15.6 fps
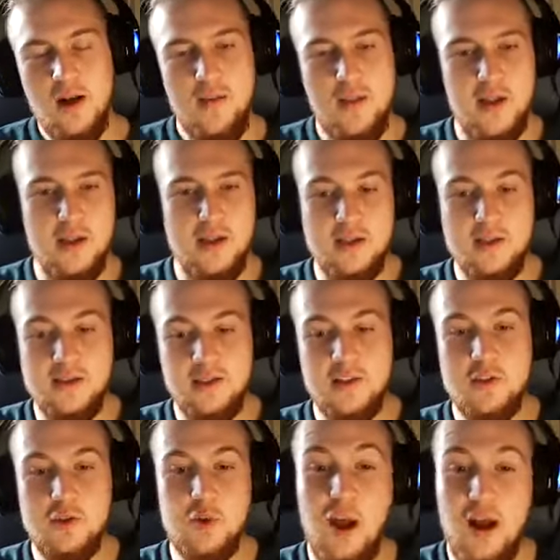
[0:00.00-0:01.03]
then these
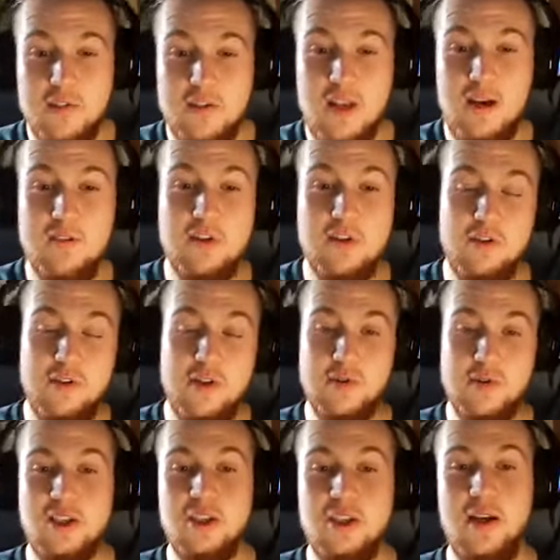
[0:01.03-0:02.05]
things, you have to have a degree
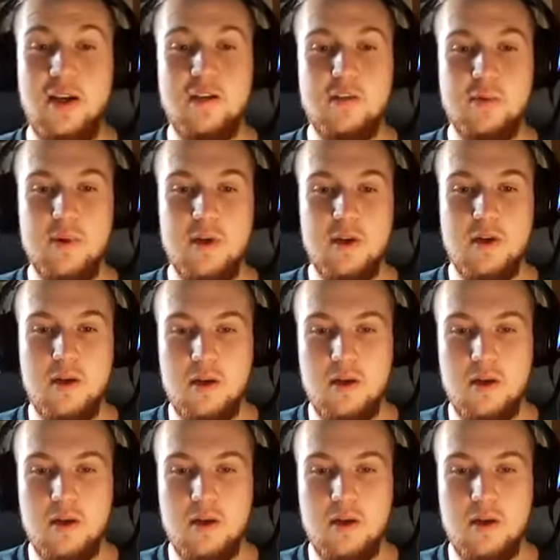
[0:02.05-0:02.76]
to actually get into it.